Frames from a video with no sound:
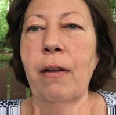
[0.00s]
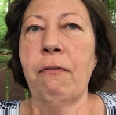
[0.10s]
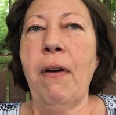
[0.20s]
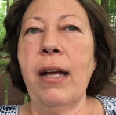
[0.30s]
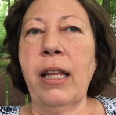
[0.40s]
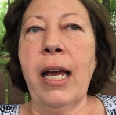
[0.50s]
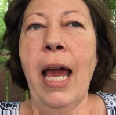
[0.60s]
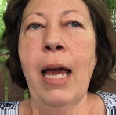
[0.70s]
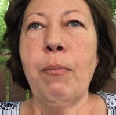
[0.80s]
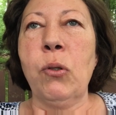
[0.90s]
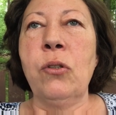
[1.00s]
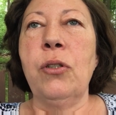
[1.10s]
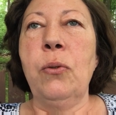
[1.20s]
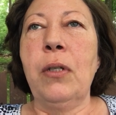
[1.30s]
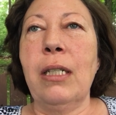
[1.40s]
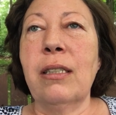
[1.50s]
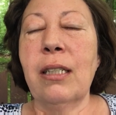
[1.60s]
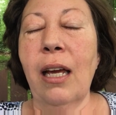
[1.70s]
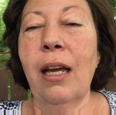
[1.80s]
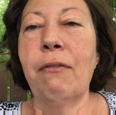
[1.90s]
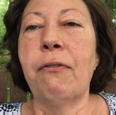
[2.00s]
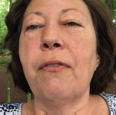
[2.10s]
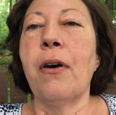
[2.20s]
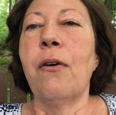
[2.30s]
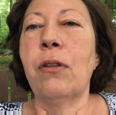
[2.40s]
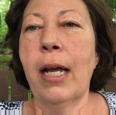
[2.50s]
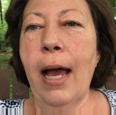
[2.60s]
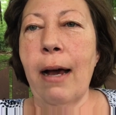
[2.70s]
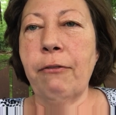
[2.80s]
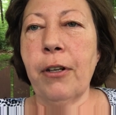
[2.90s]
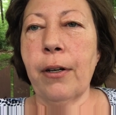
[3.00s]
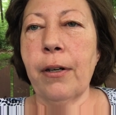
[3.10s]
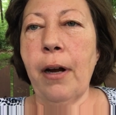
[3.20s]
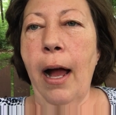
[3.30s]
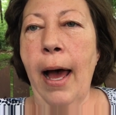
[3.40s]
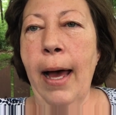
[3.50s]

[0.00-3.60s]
finally able to conceive only after